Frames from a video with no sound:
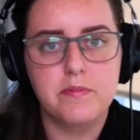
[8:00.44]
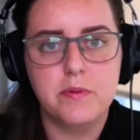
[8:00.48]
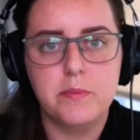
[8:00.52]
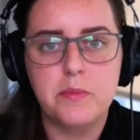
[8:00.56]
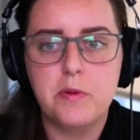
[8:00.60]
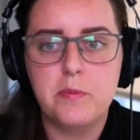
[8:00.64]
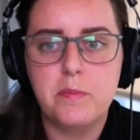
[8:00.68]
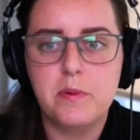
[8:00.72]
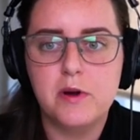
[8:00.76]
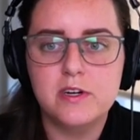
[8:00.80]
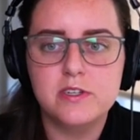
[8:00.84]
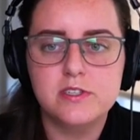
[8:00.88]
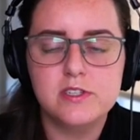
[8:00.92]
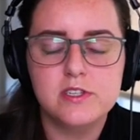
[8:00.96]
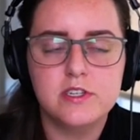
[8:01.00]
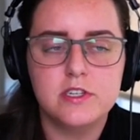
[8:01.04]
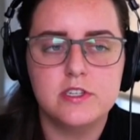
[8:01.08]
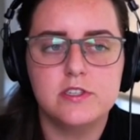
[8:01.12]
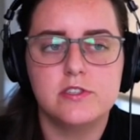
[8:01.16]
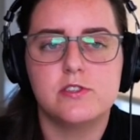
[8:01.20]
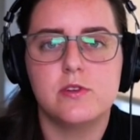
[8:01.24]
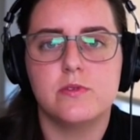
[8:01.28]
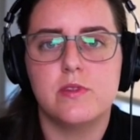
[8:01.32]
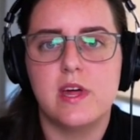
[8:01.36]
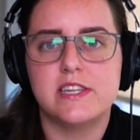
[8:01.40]
from the person.
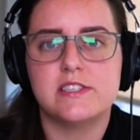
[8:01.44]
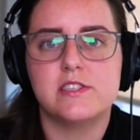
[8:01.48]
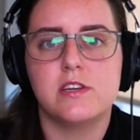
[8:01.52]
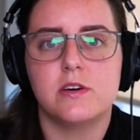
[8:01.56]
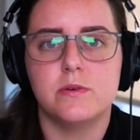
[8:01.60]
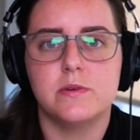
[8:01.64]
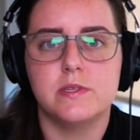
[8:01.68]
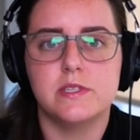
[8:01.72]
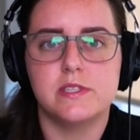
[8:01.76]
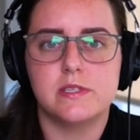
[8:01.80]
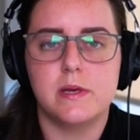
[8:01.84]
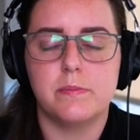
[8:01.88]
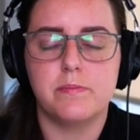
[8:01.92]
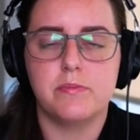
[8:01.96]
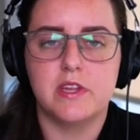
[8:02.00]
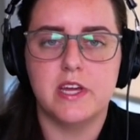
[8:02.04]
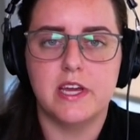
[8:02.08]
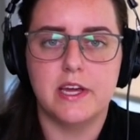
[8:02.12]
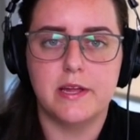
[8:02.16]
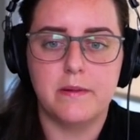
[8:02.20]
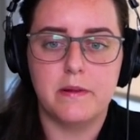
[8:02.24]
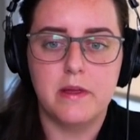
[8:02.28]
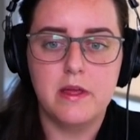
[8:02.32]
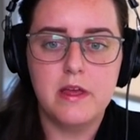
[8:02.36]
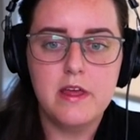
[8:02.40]
And so that's always
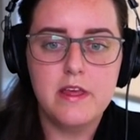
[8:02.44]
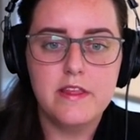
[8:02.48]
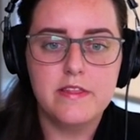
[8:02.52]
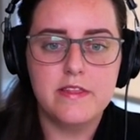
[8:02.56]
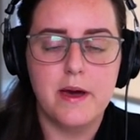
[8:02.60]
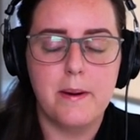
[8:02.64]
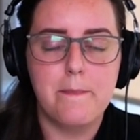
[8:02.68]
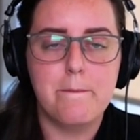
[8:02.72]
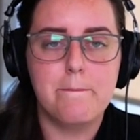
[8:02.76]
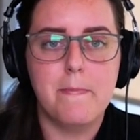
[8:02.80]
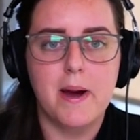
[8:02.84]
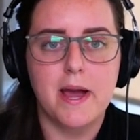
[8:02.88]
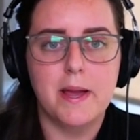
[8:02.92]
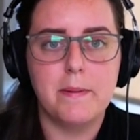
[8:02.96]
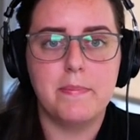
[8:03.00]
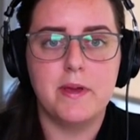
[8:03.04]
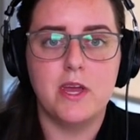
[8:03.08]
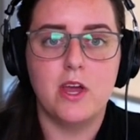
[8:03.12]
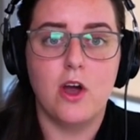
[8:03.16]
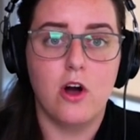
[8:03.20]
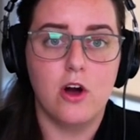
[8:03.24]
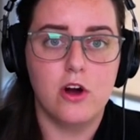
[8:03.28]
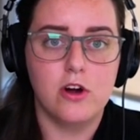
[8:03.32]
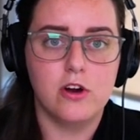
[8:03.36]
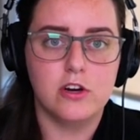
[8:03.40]
something that might be
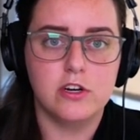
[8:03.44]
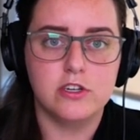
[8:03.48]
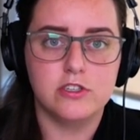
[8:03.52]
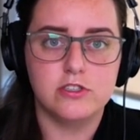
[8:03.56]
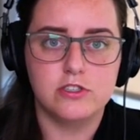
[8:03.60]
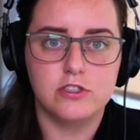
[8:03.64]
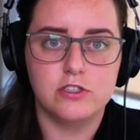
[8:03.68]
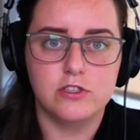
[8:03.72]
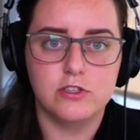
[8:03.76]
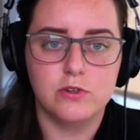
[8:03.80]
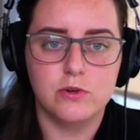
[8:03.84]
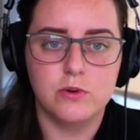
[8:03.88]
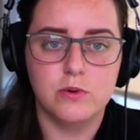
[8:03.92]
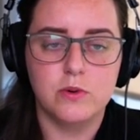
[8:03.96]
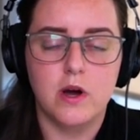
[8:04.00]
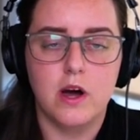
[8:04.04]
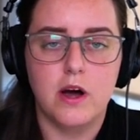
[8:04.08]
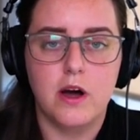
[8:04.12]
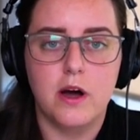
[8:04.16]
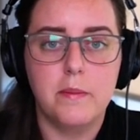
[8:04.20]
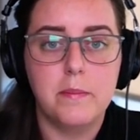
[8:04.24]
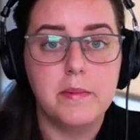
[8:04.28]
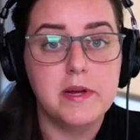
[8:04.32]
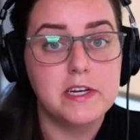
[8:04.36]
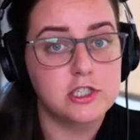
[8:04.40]
harder to
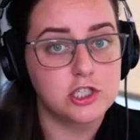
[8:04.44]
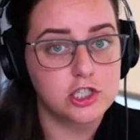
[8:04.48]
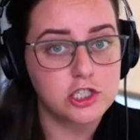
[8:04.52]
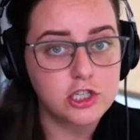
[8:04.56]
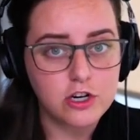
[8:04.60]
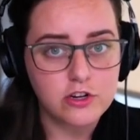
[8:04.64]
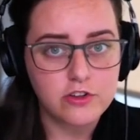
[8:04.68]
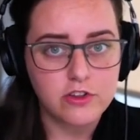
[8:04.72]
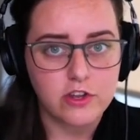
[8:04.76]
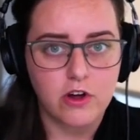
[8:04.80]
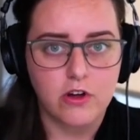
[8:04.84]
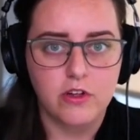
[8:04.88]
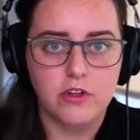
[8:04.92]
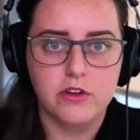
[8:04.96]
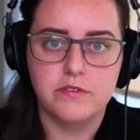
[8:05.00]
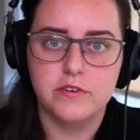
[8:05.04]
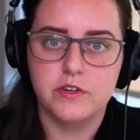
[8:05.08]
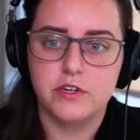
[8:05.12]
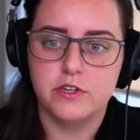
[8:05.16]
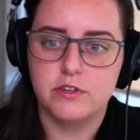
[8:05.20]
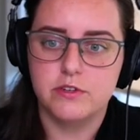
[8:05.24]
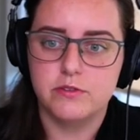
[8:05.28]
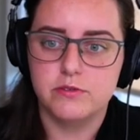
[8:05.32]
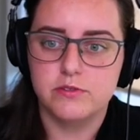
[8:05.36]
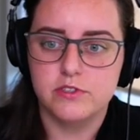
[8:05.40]
ensure that all of your
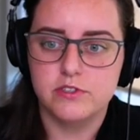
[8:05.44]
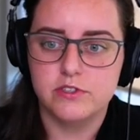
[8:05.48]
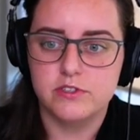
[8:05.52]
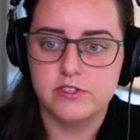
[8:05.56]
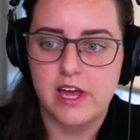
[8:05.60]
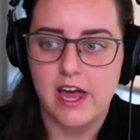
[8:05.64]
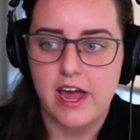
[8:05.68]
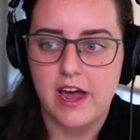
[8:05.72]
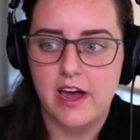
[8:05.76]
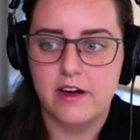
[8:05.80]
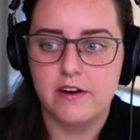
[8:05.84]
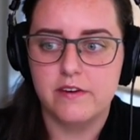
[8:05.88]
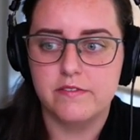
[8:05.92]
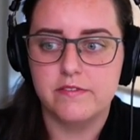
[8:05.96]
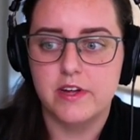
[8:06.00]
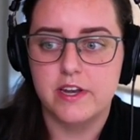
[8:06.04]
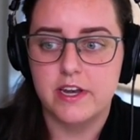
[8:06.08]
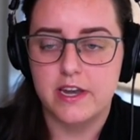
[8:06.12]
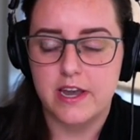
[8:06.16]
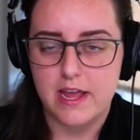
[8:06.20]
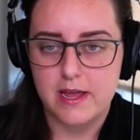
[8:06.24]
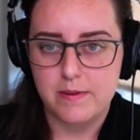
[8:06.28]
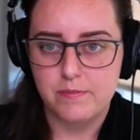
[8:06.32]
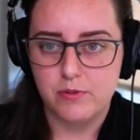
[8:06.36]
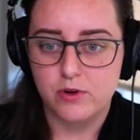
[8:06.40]
users have
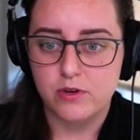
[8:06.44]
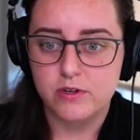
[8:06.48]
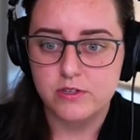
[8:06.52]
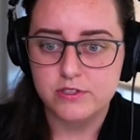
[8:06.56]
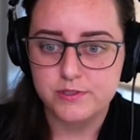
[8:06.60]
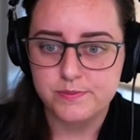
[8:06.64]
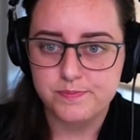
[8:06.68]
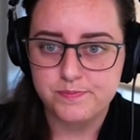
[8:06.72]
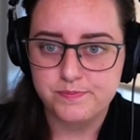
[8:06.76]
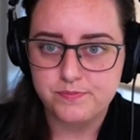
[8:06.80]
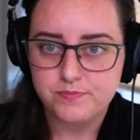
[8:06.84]
enabled.